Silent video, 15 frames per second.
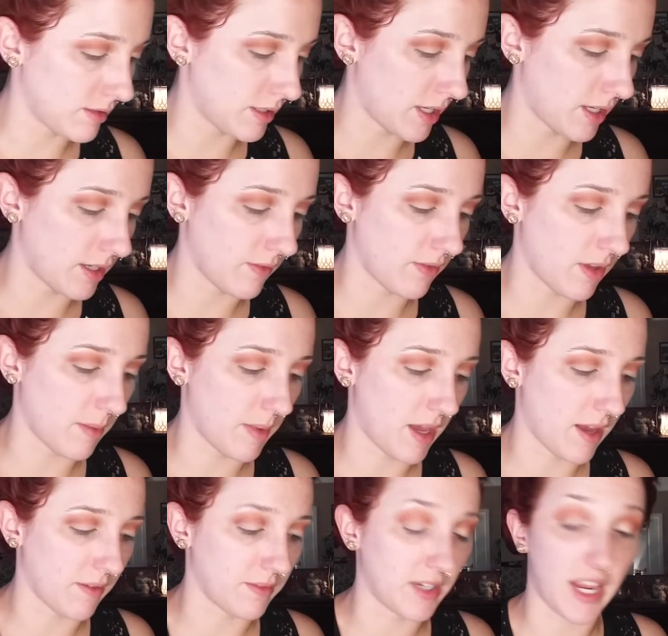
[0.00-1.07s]
None of them
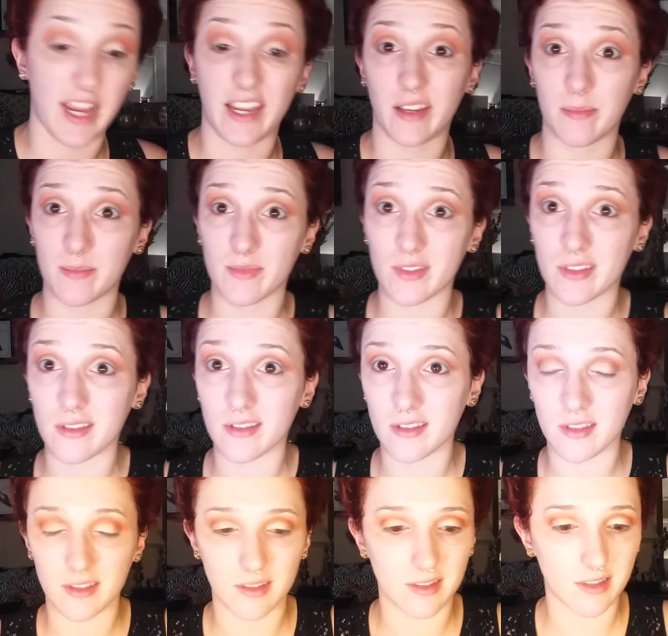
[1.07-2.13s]
have names.
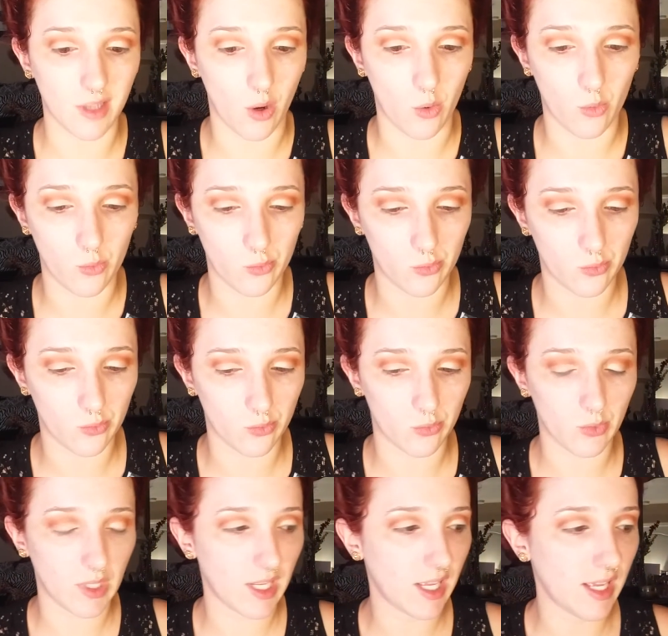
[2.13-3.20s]
So
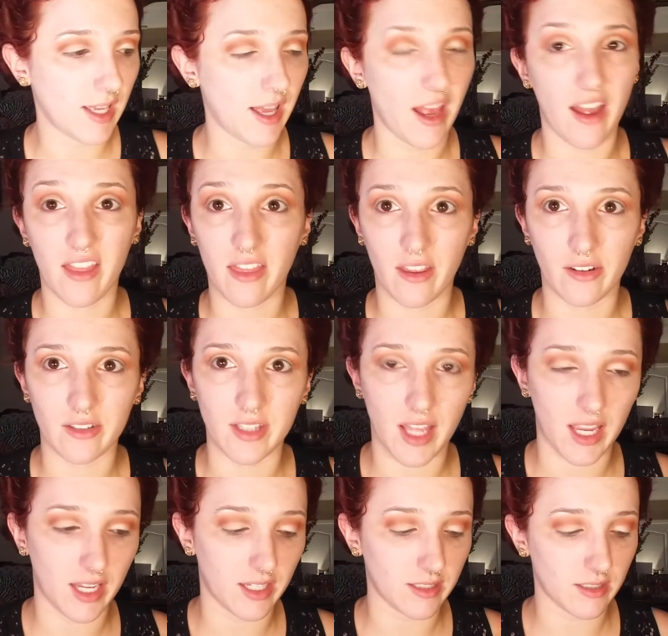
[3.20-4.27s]
there's
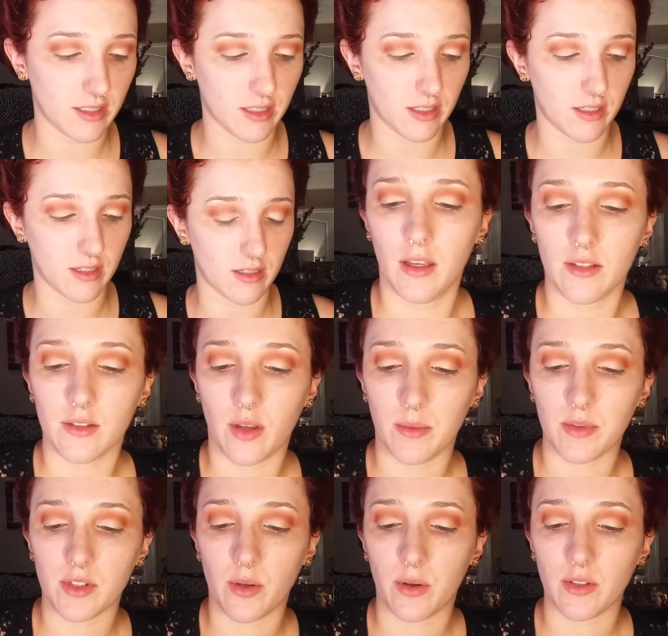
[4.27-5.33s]
that. So I'm
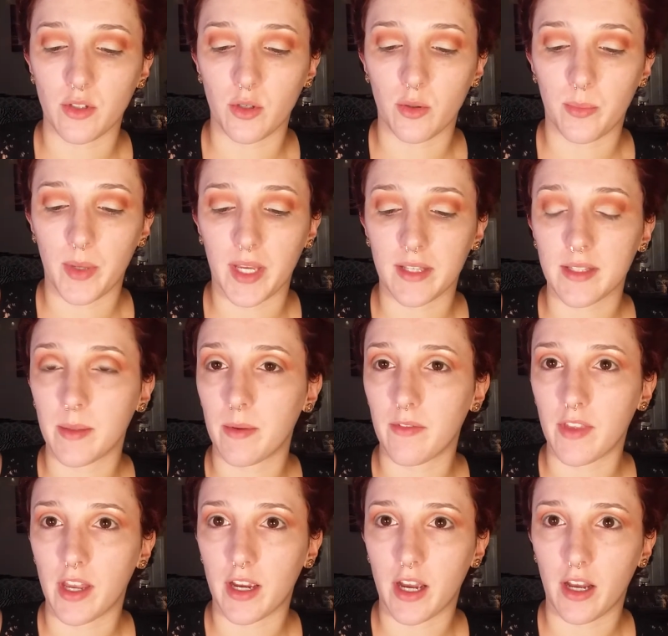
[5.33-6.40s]
just going to pick some of
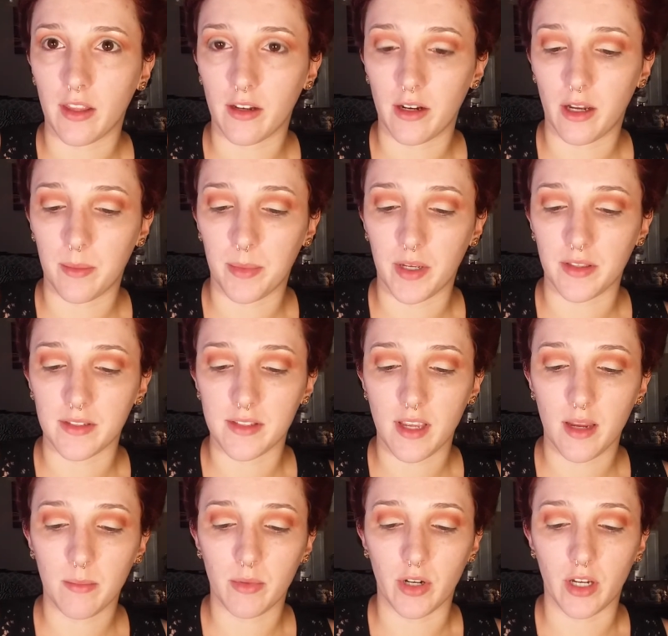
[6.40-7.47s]
that color up on the
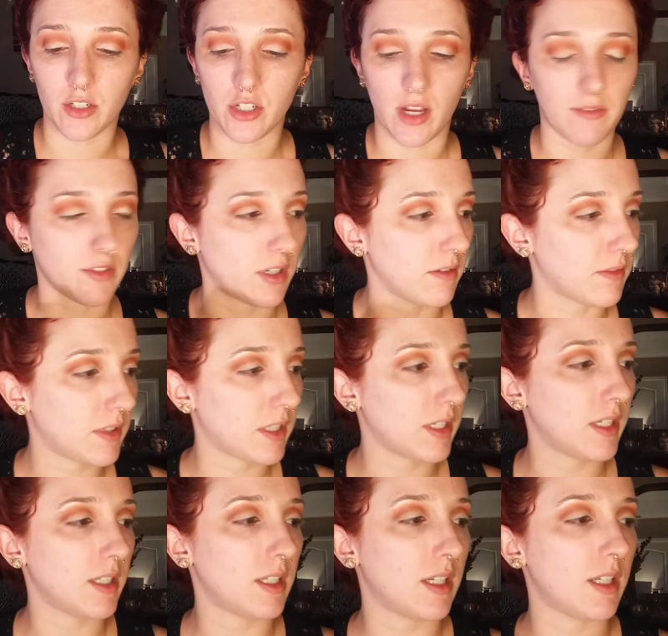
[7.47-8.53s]
same brush after I've
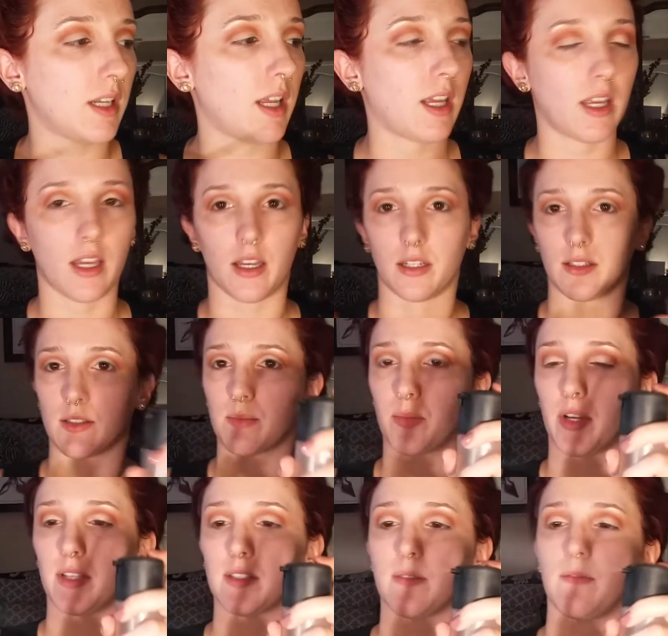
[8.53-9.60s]
cleaned it and
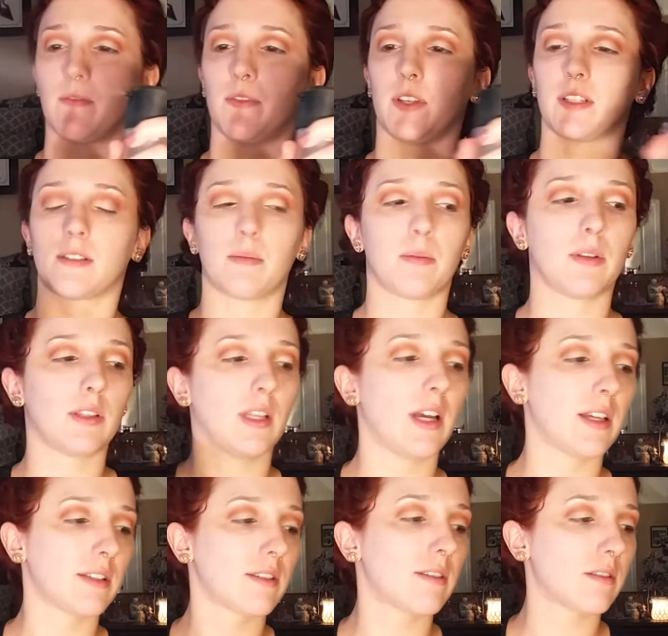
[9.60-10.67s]
spray some Fix
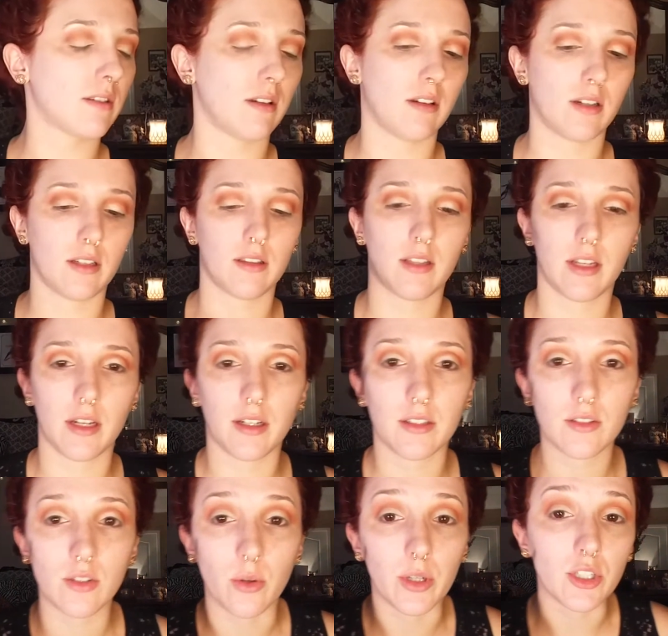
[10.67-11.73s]
Plus on there
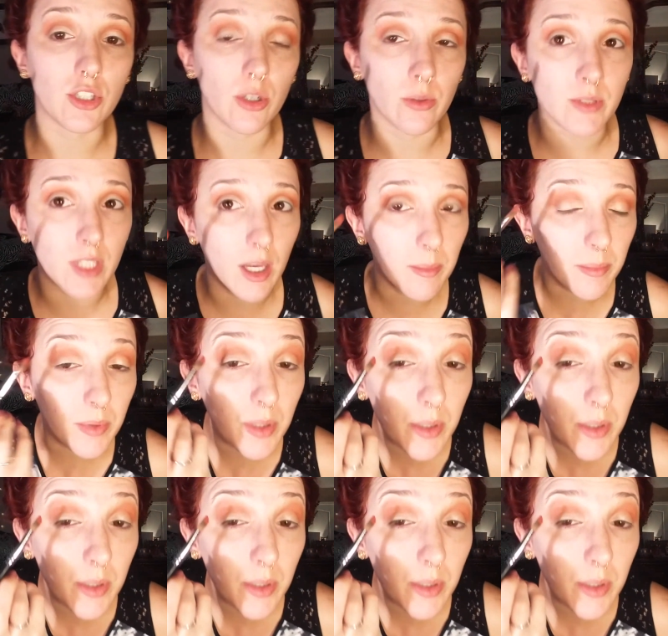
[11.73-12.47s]
so it shows up